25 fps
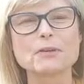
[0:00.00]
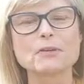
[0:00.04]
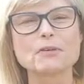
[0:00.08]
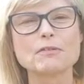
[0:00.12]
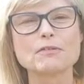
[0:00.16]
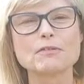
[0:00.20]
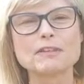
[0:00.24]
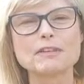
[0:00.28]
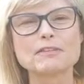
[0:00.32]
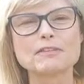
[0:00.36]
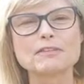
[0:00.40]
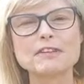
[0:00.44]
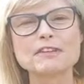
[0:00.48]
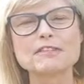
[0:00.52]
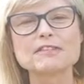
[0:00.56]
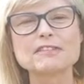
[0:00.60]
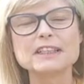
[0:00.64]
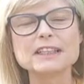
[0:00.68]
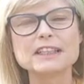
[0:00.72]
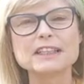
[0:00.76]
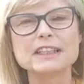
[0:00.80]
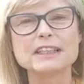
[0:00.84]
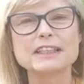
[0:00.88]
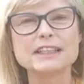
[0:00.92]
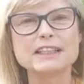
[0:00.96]
for over
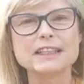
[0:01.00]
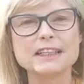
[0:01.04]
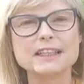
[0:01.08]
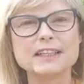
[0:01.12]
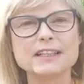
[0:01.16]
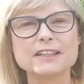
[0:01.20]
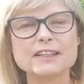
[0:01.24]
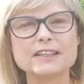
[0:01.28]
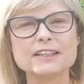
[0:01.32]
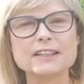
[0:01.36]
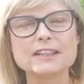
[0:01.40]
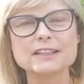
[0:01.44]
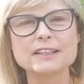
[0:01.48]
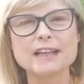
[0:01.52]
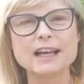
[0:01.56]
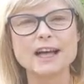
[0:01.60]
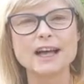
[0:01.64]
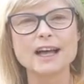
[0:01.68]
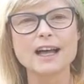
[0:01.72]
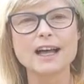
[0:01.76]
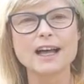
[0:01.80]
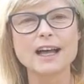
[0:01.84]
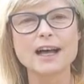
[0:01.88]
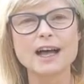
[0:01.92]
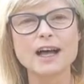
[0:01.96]
fifteen years.
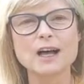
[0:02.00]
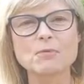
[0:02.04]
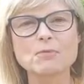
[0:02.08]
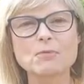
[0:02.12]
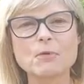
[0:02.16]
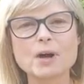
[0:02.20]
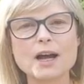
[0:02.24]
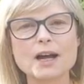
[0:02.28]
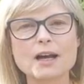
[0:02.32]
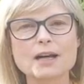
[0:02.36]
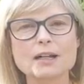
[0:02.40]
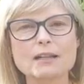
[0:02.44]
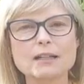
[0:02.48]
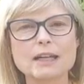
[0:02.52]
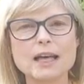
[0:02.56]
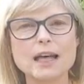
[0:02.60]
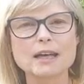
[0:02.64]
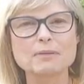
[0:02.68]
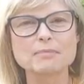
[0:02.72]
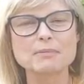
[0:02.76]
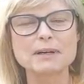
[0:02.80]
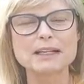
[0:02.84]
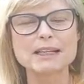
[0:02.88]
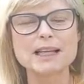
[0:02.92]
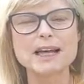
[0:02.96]
Um, well,
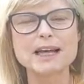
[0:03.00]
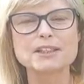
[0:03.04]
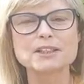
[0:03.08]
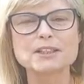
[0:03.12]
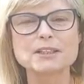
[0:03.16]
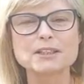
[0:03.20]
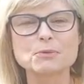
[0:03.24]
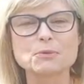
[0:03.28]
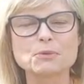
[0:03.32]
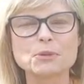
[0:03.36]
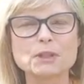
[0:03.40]
at my last